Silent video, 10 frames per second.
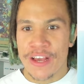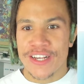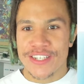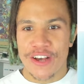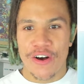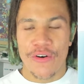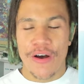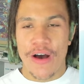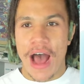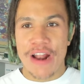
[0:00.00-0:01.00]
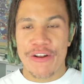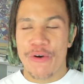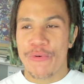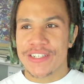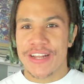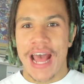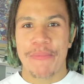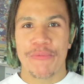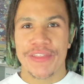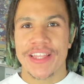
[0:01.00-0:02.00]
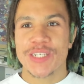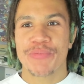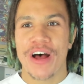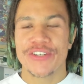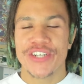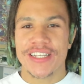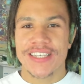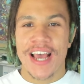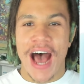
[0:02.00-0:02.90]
So I don't know what's gonna happen with this project.